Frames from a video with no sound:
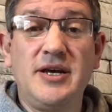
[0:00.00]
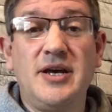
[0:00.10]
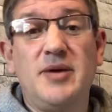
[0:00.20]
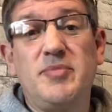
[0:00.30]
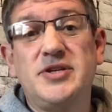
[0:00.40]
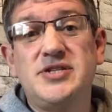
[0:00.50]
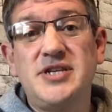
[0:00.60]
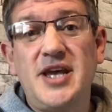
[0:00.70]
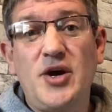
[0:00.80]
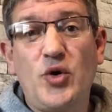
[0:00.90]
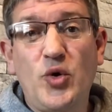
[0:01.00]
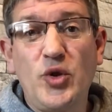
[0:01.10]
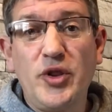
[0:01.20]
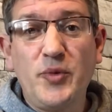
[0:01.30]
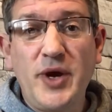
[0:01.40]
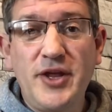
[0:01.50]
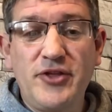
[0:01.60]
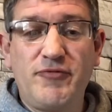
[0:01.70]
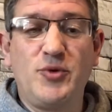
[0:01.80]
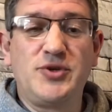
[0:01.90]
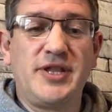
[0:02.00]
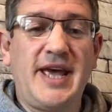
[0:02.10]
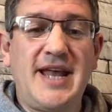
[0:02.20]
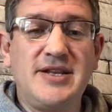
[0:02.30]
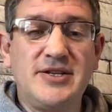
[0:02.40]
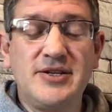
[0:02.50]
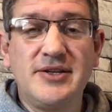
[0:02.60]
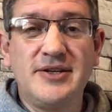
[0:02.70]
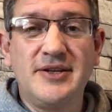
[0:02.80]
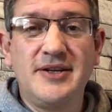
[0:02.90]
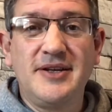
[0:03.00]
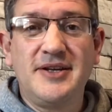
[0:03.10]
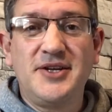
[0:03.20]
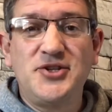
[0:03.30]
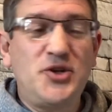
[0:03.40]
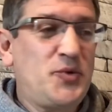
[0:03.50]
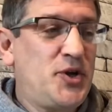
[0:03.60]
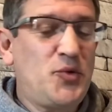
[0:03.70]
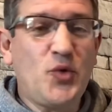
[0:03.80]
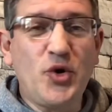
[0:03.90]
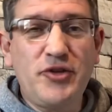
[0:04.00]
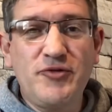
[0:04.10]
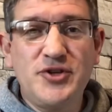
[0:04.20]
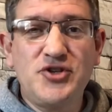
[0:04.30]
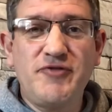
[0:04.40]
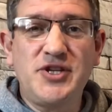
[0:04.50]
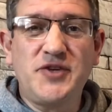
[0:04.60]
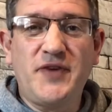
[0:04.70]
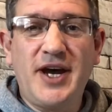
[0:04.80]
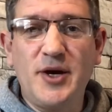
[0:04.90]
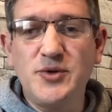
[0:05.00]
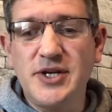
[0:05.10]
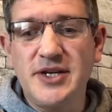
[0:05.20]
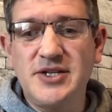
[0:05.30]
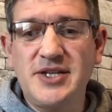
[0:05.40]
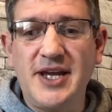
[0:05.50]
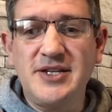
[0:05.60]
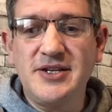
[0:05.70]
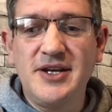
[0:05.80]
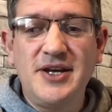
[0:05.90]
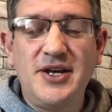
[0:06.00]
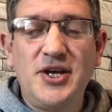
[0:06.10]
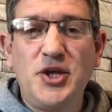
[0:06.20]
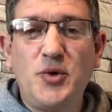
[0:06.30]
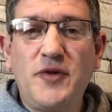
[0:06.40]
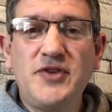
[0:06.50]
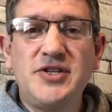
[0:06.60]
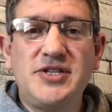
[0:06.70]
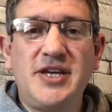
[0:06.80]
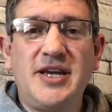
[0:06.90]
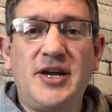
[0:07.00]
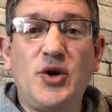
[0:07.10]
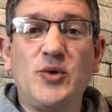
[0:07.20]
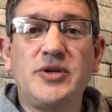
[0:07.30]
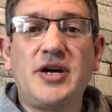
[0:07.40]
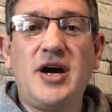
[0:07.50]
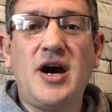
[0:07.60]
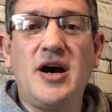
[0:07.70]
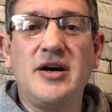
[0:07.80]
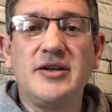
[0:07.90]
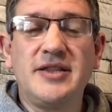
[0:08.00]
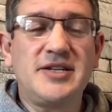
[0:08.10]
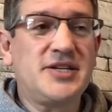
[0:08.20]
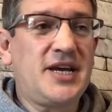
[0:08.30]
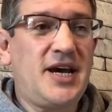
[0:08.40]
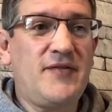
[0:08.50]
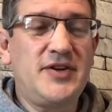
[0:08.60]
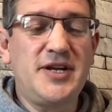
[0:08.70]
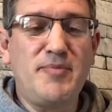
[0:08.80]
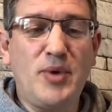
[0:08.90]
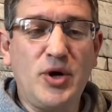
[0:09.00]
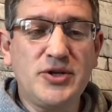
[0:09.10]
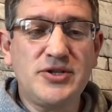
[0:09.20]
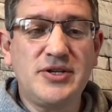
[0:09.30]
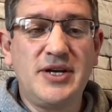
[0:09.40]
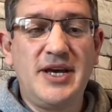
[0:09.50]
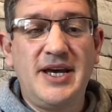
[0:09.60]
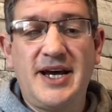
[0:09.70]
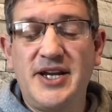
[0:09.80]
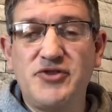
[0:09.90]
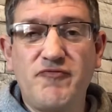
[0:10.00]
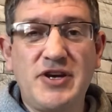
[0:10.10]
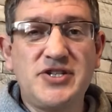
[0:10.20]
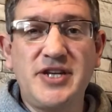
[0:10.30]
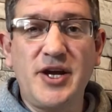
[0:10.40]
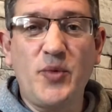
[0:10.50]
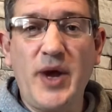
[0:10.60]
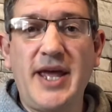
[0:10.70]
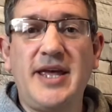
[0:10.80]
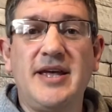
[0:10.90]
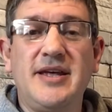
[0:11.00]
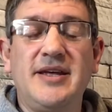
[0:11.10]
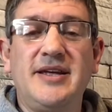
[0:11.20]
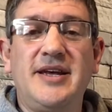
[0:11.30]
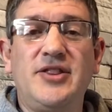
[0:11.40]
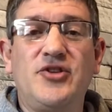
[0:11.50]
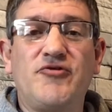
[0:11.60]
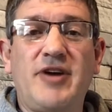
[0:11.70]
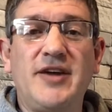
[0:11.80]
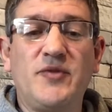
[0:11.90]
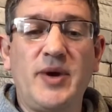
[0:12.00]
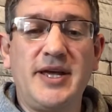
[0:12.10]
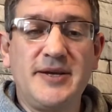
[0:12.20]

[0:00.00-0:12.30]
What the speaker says: but see it all the way through to the end. Do you know when you walk through the streets of a housing estate, you often see an old car that's covered in moss and is rusting away in the driveway.